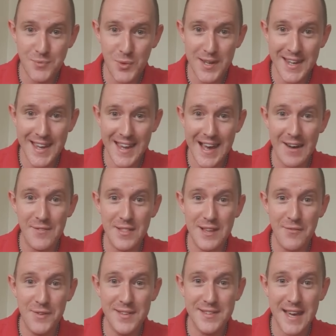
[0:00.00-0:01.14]
Okay, have a
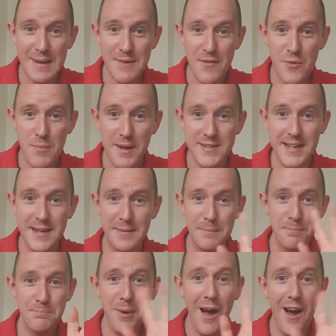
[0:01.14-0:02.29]
lovely time, everybody.
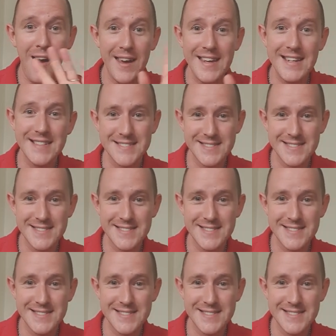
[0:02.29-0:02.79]
Bye.